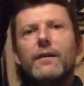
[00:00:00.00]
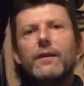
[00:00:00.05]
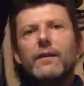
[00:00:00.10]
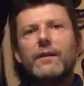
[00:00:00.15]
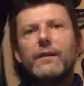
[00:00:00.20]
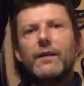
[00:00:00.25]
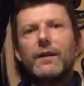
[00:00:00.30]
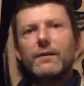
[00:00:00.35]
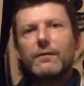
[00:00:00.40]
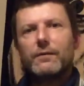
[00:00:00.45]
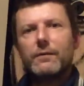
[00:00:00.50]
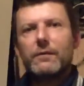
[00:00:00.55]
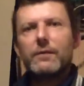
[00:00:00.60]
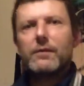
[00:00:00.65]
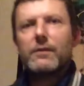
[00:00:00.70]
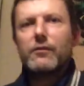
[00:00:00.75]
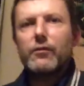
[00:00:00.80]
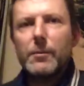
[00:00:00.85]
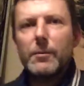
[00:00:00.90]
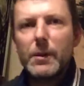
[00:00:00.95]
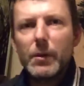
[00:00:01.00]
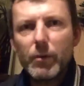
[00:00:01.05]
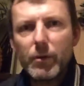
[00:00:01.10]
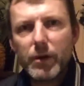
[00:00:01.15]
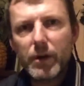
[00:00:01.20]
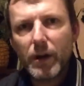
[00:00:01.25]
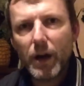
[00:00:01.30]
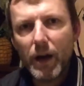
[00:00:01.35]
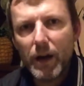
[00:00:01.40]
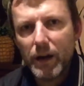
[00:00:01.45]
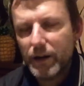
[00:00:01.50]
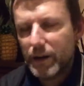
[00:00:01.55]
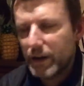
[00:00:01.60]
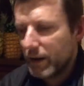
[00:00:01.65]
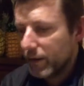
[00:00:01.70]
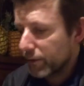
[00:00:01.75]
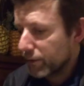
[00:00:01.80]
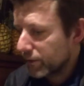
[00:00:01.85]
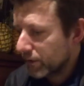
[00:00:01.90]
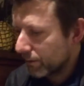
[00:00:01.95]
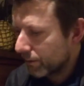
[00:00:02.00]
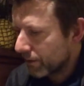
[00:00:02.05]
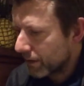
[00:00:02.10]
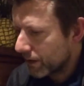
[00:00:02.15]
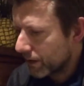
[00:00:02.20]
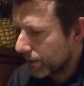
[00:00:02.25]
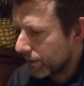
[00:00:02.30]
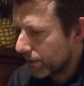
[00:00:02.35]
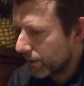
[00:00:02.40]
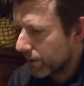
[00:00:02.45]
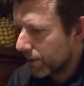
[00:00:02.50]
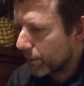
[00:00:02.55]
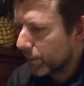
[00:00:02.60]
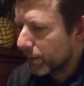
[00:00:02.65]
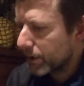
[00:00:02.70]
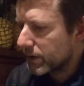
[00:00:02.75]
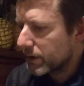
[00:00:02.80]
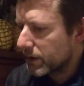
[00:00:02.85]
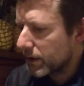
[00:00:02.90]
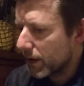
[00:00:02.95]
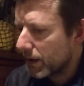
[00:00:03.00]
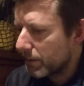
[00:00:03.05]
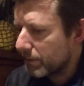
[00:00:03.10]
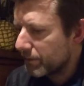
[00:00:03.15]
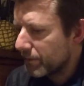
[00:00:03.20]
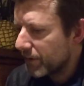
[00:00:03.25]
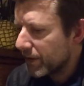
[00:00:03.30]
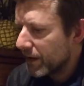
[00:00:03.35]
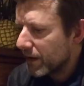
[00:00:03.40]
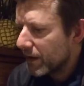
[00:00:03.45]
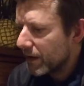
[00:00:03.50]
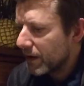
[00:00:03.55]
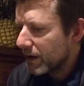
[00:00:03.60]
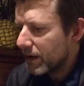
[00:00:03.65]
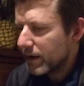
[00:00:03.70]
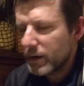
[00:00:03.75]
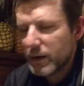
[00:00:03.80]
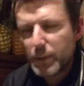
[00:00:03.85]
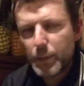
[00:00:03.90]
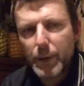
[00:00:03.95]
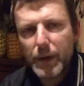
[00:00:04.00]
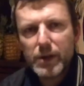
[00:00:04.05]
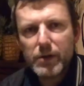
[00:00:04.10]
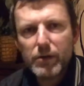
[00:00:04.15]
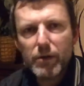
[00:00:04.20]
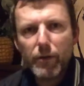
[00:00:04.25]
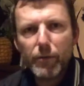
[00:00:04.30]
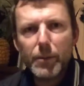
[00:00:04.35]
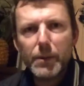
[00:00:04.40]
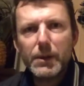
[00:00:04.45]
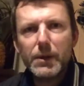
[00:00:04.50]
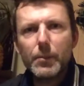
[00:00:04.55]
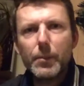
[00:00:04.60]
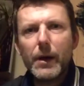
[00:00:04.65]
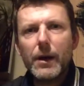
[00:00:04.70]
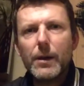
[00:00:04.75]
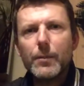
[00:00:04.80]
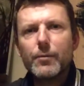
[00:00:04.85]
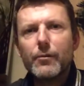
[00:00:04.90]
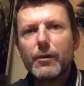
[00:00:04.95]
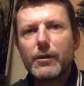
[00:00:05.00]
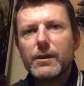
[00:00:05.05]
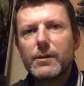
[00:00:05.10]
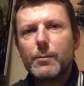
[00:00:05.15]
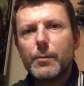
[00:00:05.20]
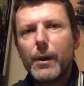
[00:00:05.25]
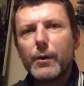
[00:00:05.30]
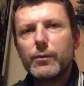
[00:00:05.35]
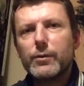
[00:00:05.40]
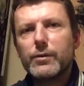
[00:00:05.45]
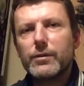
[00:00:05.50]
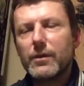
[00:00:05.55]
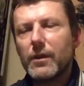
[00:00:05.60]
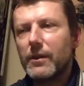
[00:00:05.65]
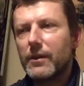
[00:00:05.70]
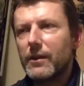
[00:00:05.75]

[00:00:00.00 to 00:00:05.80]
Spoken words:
you know, criminal colony or something or other. But there's a picture of him in the paper on a boat